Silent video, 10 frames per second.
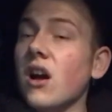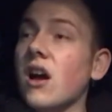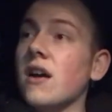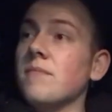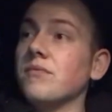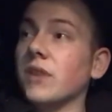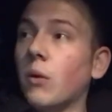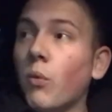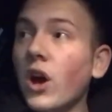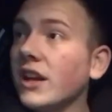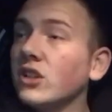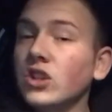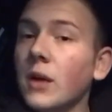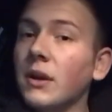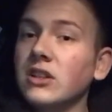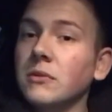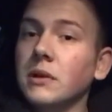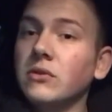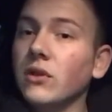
I'm working so much at the moment.